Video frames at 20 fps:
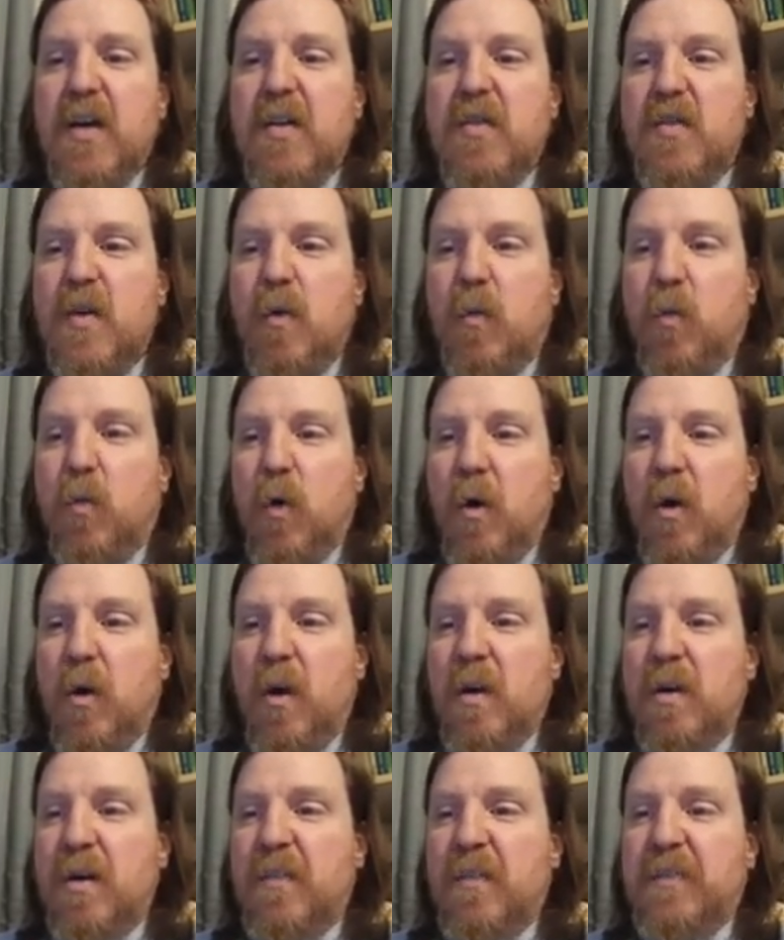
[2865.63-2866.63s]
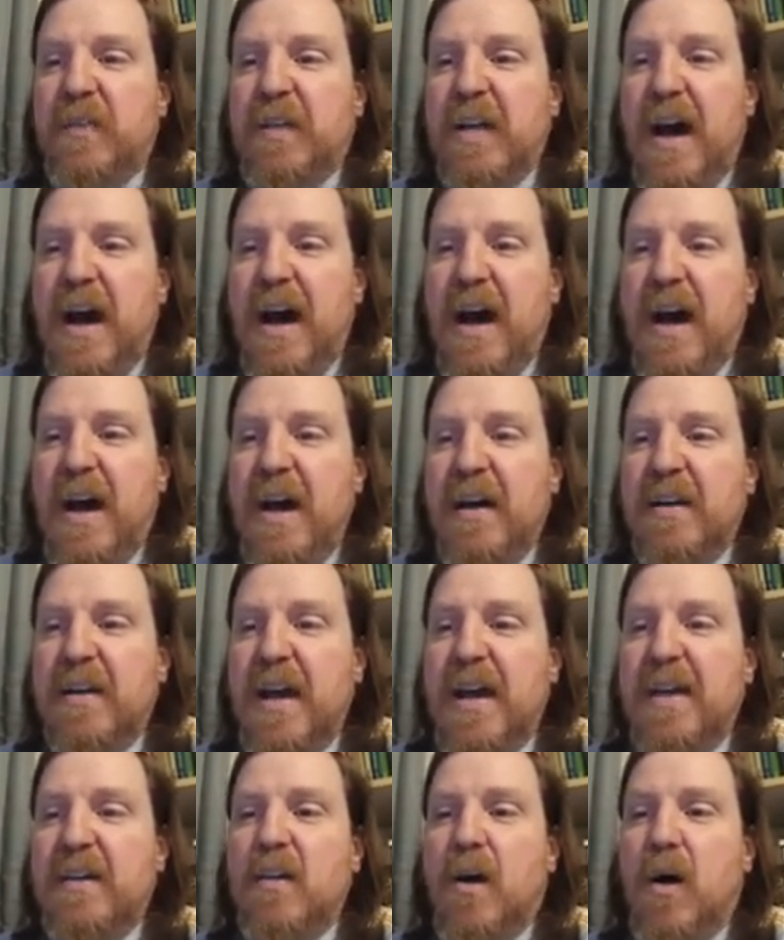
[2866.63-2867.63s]
The Word of God
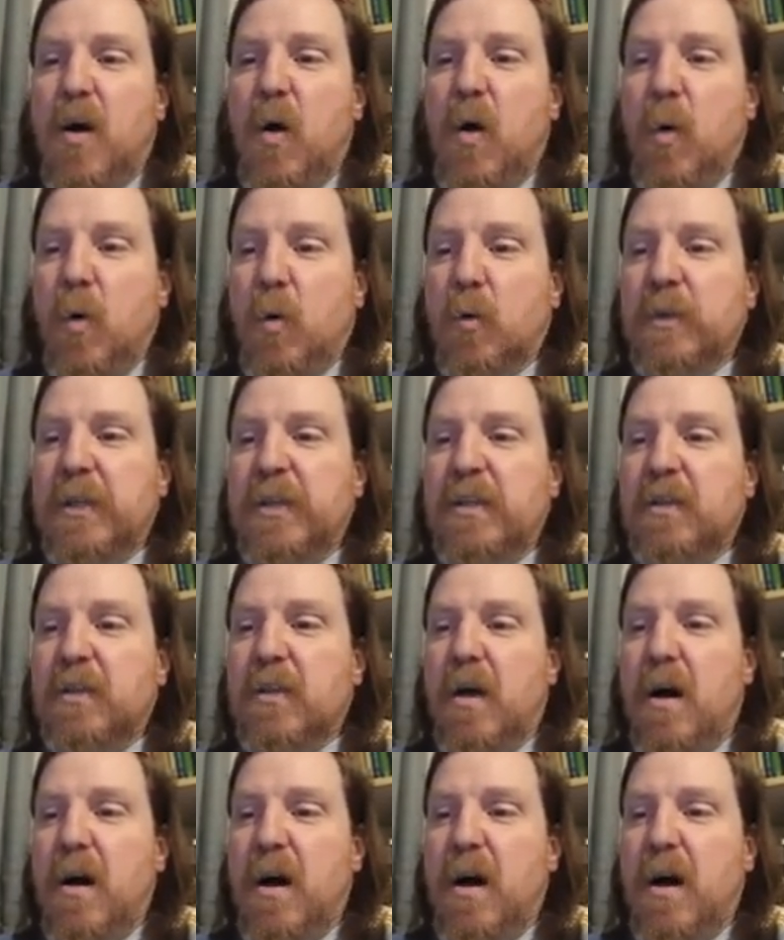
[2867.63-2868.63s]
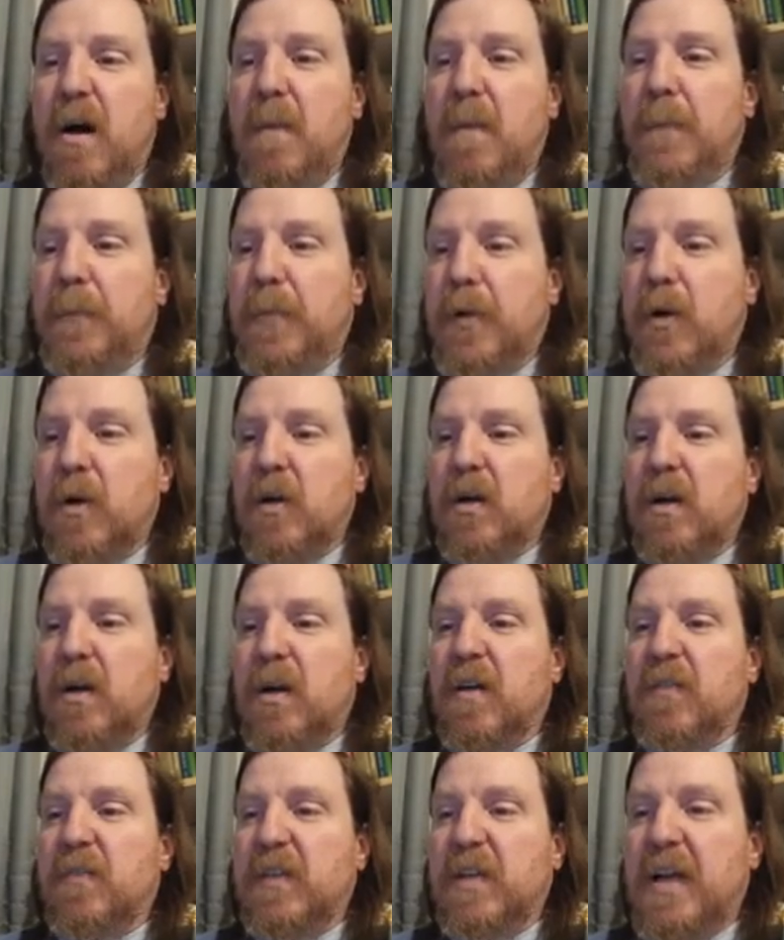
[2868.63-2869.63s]
and the Holy Law book
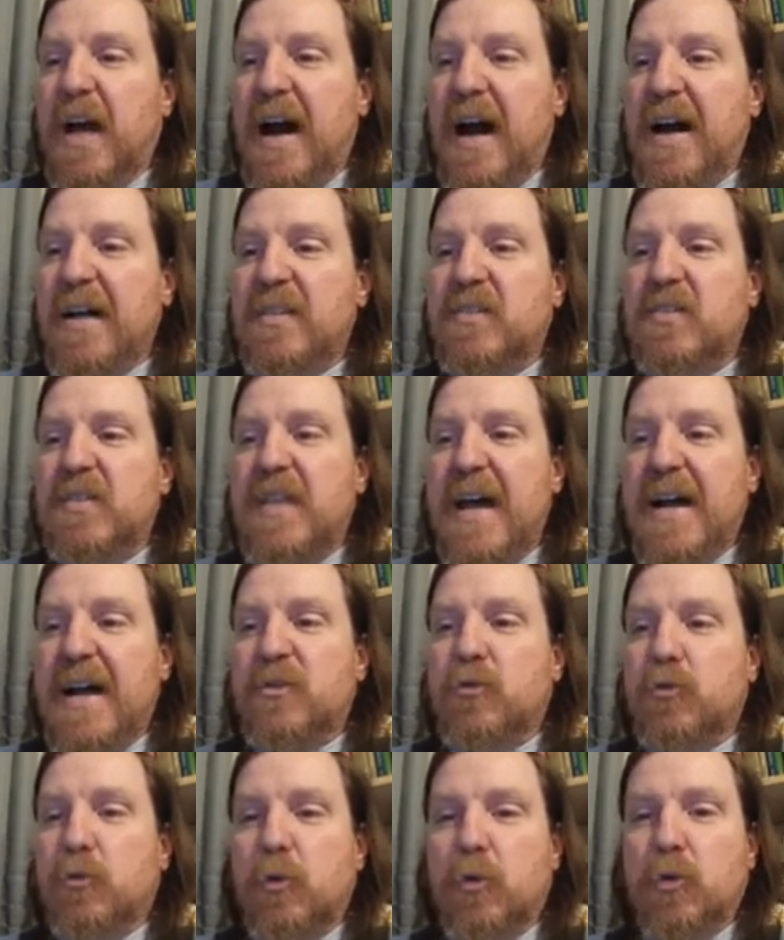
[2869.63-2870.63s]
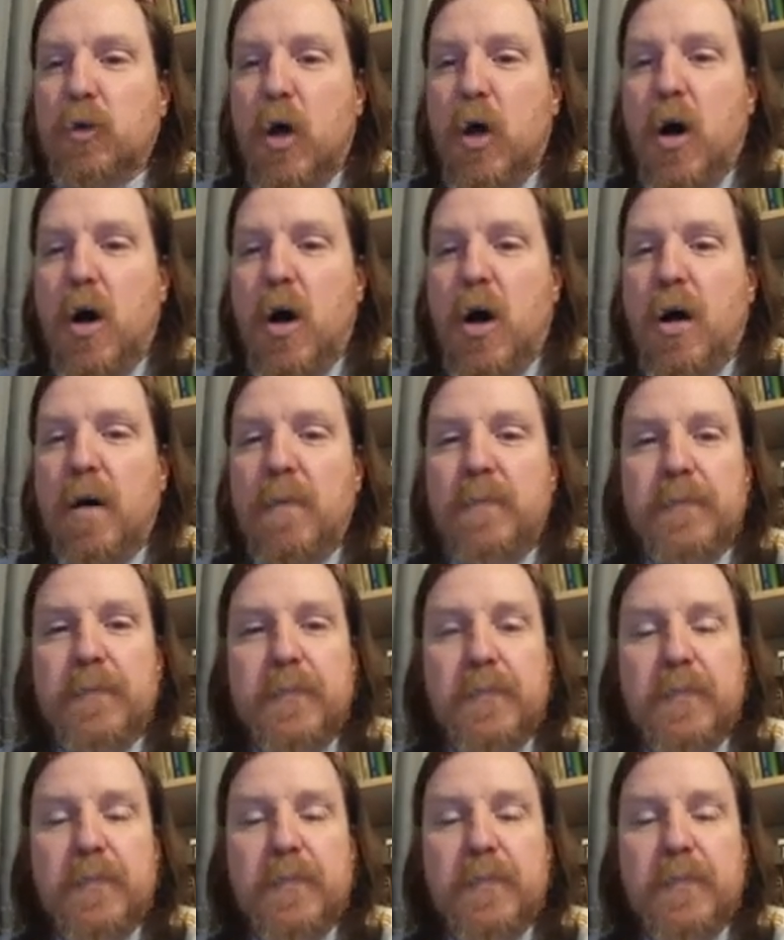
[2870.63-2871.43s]
of God's natural law,